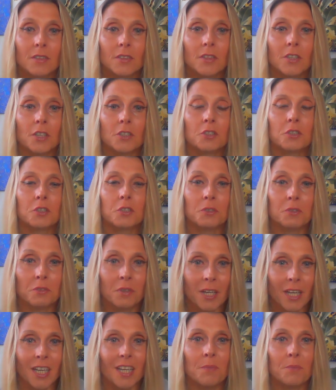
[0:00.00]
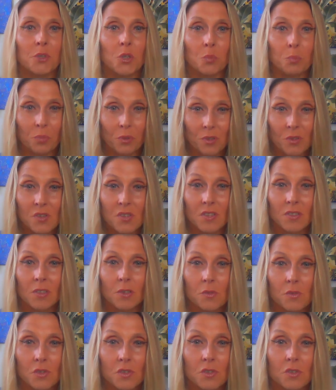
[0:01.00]
the grip your
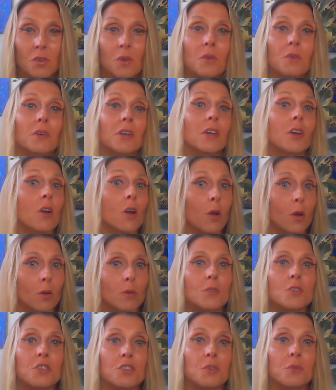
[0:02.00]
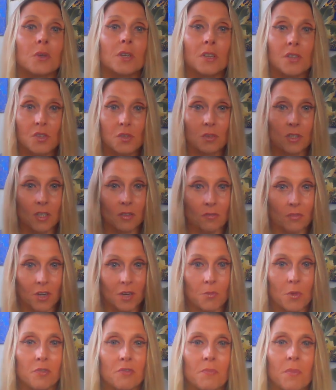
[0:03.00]
personal story holds you in a certain
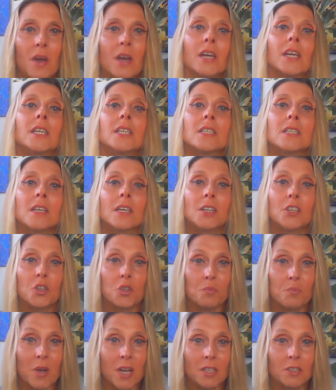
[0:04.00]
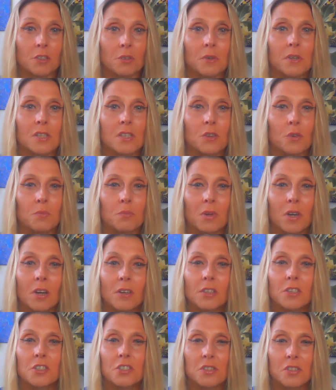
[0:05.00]
frame of mind, your boundaries, your
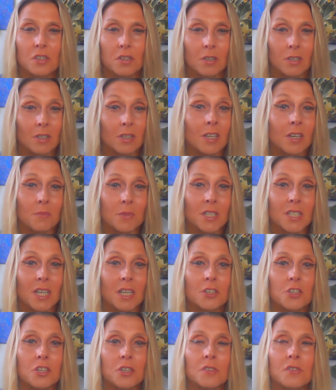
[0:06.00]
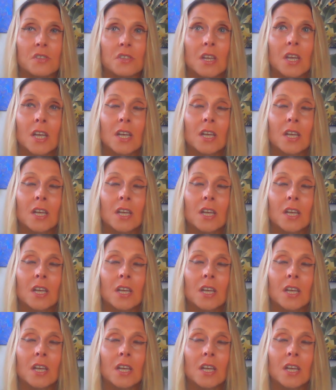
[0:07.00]
blockages, limitations.